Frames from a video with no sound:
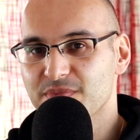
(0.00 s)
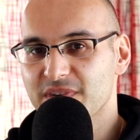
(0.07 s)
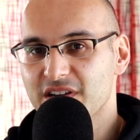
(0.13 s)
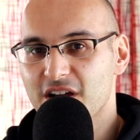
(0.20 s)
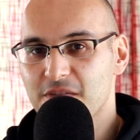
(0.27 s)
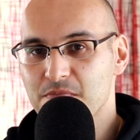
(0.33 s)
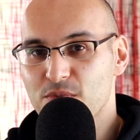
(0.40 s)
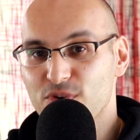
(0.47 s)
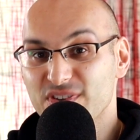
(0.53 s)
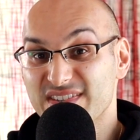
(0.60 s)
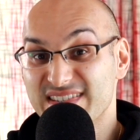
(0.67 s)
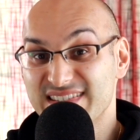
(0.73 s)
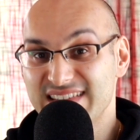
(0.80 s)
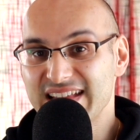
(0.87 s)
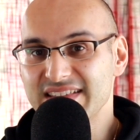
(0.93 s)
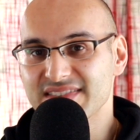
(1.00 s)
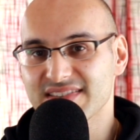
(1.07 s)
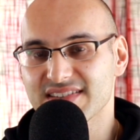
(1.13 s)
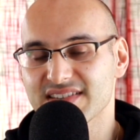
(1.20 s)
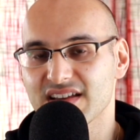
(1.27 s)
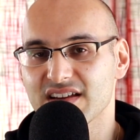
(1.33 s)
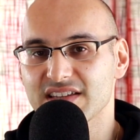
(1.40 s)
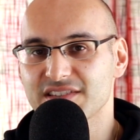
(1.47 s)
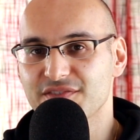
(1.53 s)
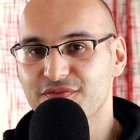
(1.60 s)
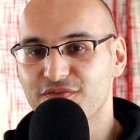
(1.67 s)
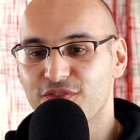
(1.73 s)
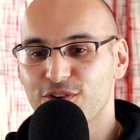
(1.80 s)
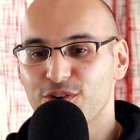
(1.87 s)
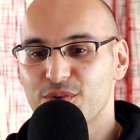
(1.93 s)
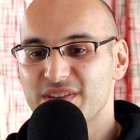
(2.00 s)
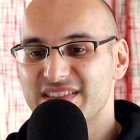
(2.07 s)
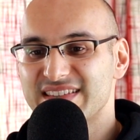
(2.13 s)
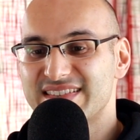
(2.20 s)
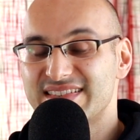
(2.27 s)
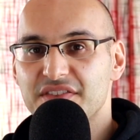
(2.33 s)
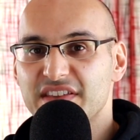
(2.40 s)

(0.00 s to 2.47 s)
become more sensitized following